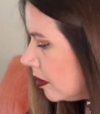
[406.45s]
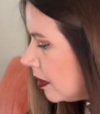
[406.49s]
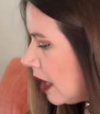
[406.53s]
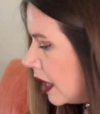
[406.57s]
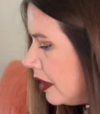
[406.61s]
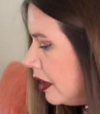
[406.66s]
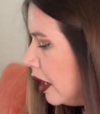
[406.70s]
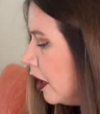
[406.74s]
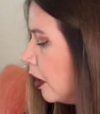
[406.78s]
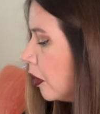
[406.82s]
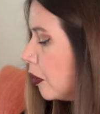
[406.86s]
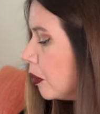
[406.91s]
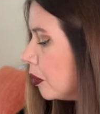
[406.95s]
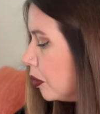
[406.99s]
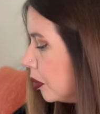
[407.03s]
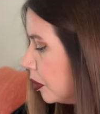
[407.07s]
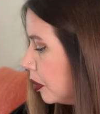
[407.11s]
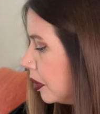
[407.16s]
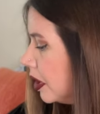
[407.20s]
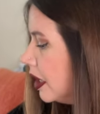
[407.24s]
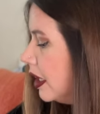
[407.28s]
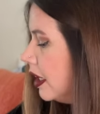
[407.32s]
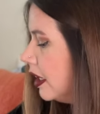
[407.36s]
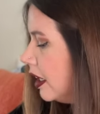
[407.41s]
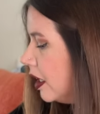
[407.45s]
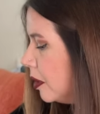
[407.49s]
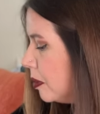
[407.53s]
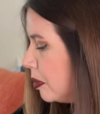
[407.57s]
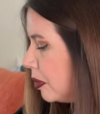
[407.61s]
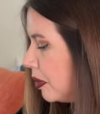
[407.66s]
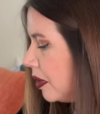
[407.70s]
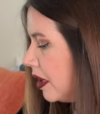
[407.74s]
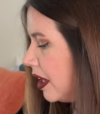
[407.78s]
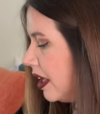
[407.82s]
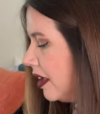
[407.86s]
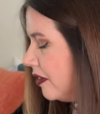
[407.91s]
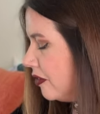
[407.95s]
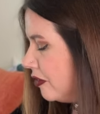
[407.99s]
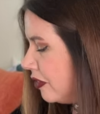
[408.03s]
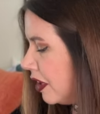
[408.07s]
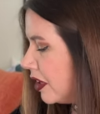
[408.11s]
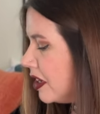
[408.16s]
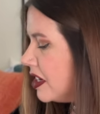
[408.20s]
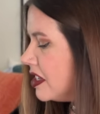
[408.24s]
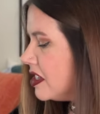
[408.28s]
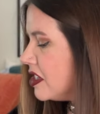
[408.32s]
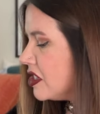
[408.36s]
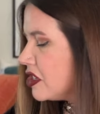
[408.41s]
they are really pretty and
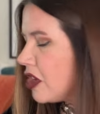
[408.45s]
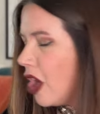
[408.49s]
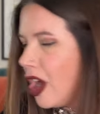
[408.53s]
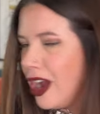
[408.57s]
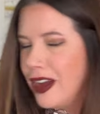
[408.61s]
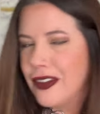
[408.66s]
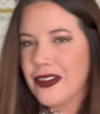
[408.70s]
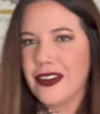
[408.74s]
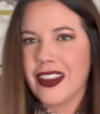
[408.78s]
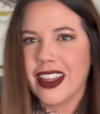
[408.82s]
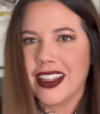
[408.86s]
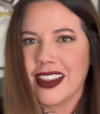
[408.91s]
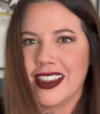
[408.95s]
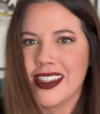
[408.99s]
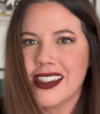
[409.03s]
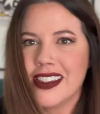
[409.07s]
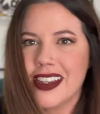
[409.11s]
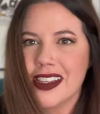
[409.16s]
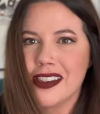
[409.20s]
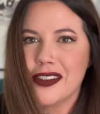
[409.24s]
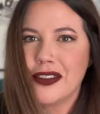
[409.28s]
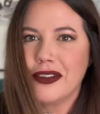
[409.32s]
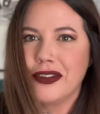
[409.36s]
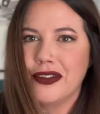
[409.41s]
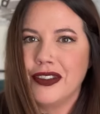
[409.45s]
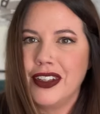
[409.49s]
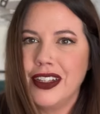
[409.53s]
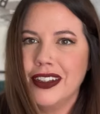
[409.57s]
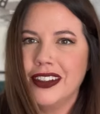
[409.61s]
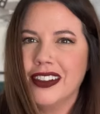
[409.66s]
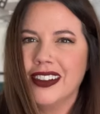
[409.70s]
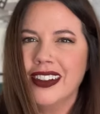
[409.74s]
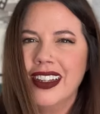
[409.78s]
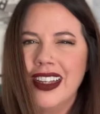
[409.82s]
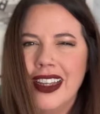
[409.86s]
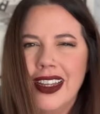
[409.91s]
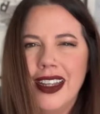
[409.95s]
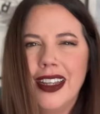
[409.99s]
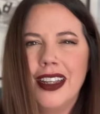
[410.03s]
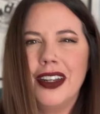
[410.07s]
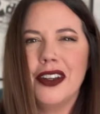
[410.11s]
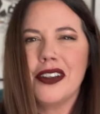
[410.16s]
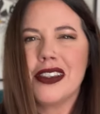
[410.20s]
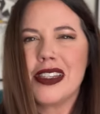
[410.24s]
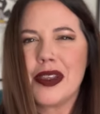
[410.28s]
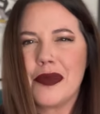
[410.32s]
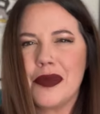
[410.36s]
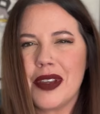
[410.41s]
very soft. Like this doesn't feel, you
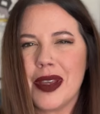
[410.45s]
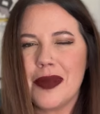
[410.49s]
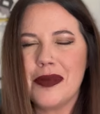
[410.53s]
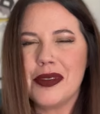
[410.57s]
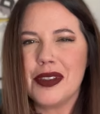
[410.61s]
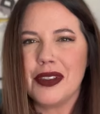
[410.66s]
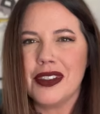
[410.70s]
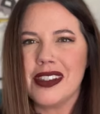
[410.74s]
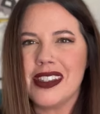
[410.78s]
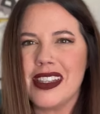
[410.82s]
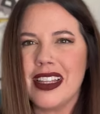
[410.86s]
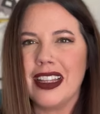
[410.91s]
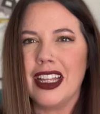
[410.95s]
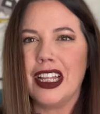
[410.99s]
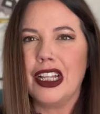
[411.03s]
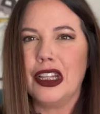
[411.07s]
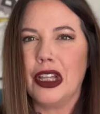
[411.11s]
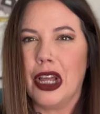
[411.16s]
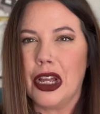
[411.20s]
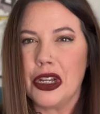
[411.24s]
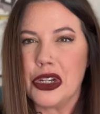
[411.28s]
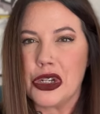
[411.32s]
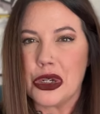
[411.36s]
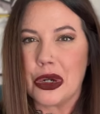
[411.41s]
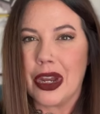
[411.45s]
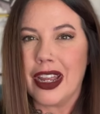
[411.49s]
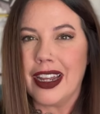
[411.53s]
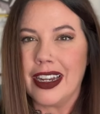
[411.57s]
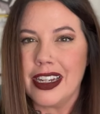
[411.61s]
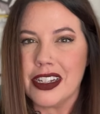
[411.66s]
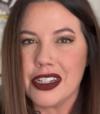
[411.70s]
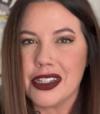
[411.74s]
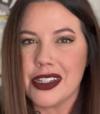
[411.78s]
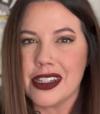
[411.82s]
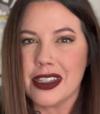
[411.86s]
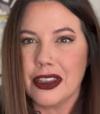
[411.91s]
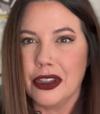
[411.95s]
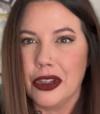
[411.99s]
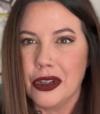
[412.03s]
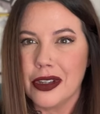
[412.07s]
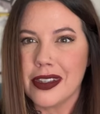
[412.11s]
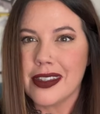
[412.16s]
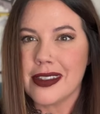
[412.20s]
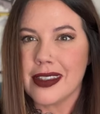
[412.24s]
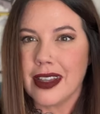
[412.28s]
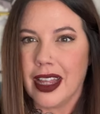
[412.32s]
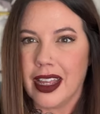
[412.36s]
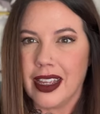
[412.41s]
know, sometimes you'll see like lingerie and it just
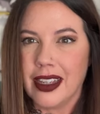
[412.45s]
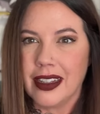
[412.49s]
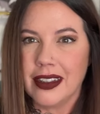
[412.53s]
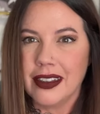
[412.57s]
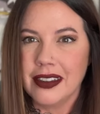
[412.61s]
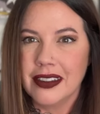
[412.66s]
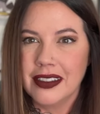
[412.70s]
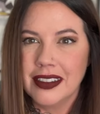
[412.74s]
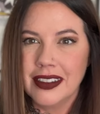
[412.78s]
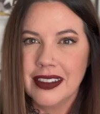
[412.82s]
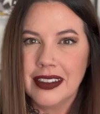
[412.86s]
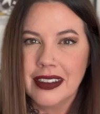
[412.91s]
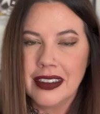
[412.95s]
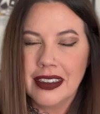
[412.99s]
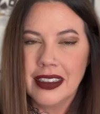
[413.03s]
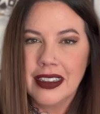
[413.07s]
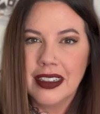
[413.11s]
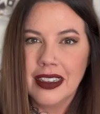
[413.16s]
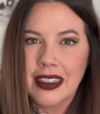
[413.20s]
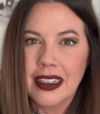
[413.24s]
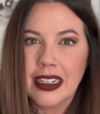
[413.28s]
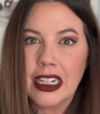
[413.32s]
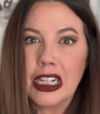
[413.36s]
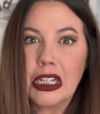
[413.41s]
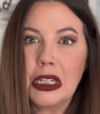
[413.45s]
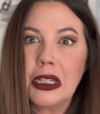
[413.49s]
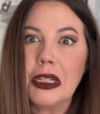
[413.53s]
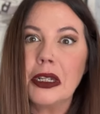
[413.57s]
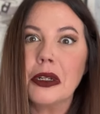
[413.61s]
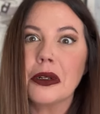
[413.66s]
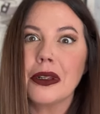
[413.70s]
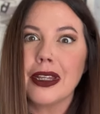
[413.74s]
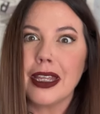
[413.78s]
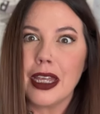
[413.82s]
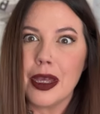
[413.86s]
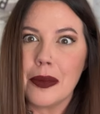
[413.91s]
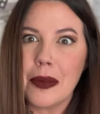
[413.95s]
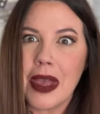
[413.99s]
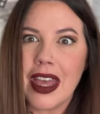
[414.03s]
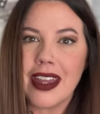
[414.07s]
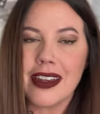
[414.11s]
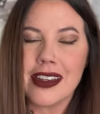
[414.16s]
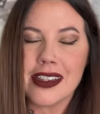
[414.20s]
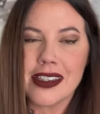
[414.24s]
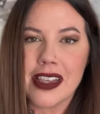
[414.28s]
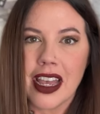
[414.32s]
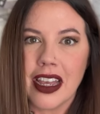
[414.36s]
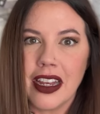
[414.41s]
looks like clearly a man
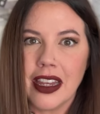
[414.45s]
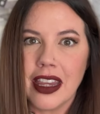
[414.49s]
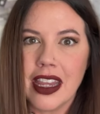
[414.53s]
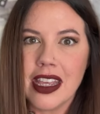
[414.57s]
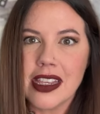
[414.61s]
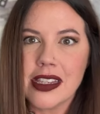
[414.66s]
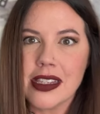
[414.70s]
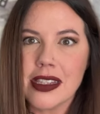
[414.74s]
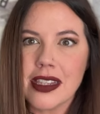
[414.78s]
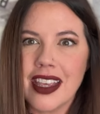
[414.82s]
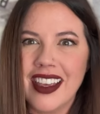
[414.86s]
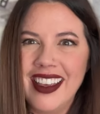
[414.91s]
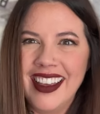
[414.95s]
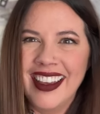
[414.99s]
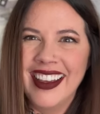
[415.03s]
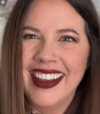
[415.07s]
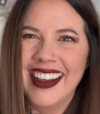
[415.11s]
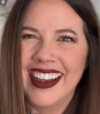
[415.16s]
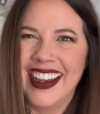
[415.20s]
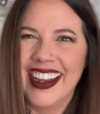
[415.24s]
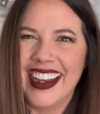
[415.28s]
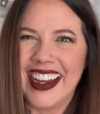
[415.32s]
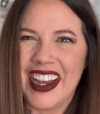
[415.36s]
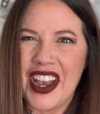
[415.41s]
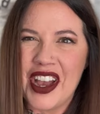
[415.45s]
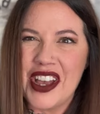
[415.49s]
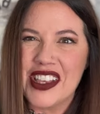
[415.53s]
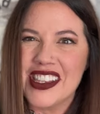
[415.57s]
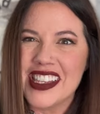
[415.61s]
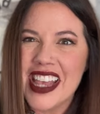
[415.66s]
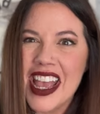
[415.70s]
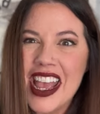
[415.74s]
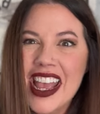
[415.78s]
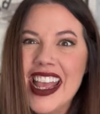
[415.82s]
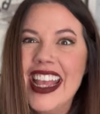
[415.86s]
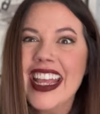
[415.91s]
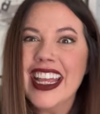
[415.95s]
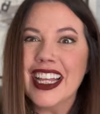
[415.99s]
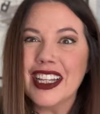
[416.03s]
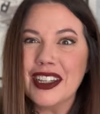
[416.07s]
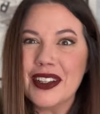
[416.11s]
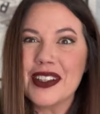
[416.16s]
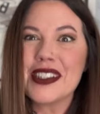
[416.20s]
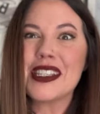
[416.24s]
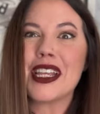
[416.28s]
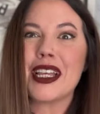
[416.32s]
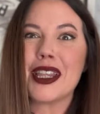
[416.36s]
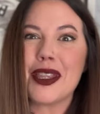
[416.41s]
designed this because it
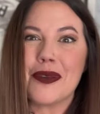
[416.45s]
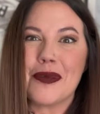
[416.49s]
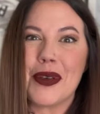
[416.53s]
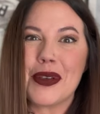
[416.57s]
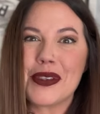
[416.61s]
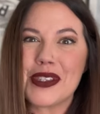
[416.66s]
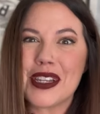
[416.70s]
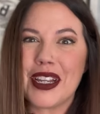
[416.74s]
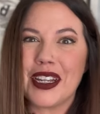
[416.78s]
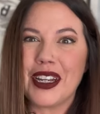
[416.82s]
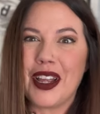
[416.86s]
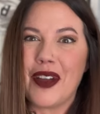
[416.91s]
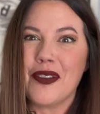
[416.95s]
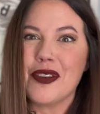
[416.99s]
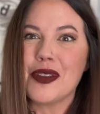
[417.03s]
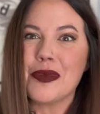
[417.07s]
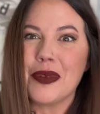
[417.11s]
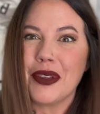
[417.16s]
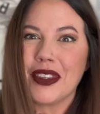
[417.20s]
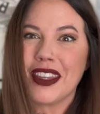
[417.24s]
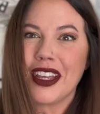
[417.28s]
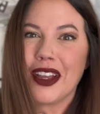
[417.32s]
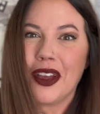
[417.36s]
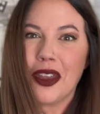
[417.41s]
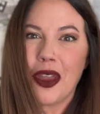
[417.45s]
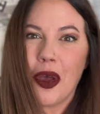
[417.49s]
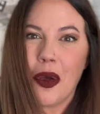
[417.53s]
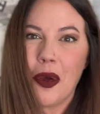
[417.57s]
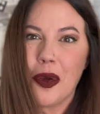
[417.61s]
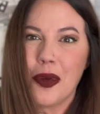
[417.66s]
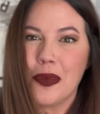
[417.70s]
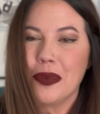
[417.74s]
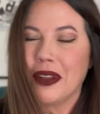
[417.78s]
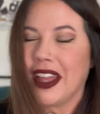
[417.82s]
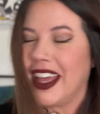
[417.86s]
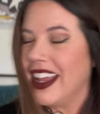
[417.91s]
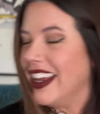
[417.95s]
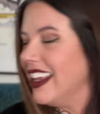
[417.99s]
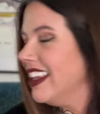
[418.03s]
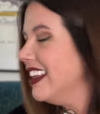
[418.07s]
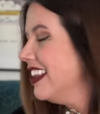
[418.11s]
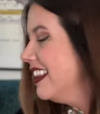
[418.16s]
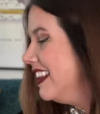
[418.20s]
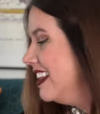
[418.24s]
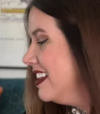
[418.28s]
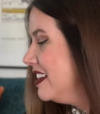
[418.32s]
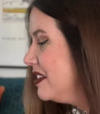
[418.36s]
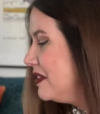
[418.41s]
looks like the most uncomfortable thing on the whole planet.
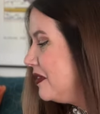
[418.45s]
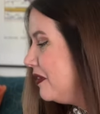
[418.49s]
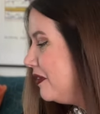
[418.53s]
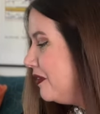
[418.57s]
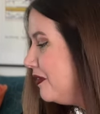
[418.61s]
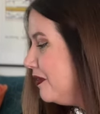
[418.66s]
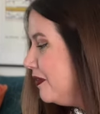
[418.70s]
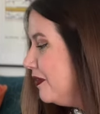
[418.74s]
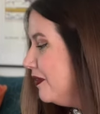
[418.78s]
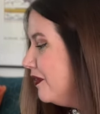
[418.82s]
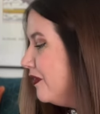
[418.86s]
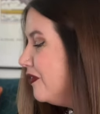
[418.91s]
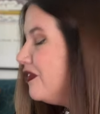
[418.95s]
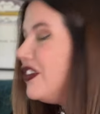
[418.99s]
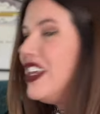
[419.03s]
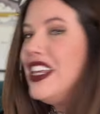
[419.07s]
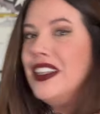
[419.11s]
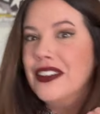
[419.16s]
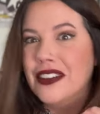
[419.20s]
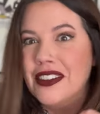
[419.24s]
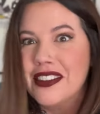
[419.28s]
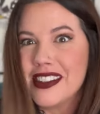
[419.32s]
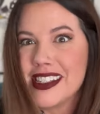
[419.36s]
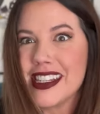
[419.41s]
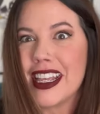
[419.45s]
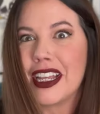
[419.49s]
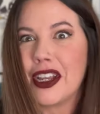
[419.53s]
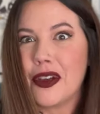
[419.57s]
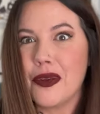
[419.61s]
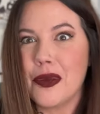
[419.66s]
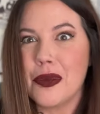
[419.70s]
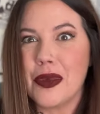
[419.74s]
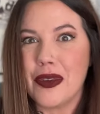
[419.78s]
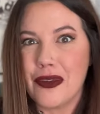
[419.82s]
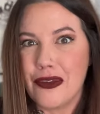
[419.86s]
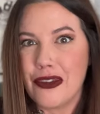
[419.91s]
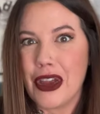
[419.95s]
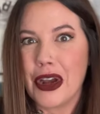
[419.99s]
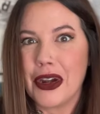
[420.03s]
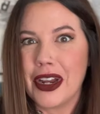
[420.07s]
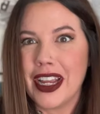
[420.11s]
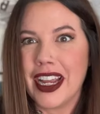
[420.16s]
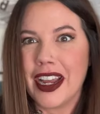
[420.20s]
This feels like it would be very